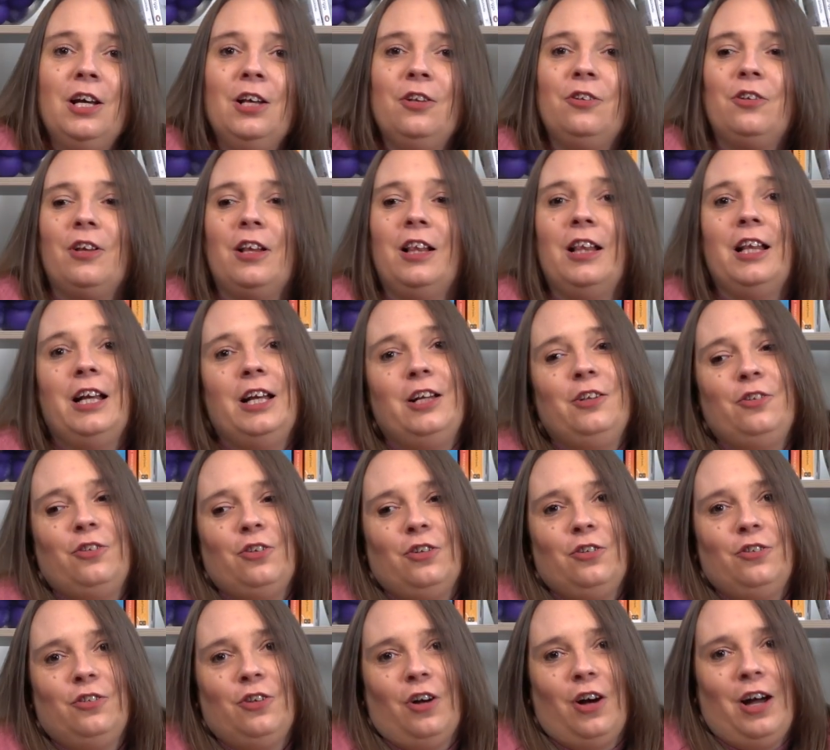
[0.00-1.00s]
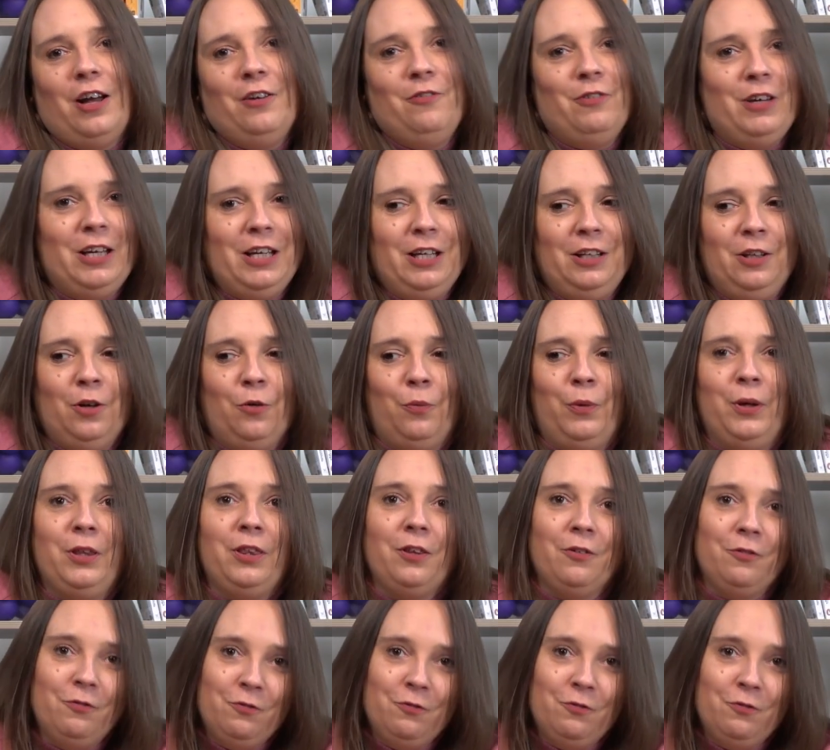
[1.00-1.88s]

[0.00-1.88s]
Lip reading: So let's dive in with the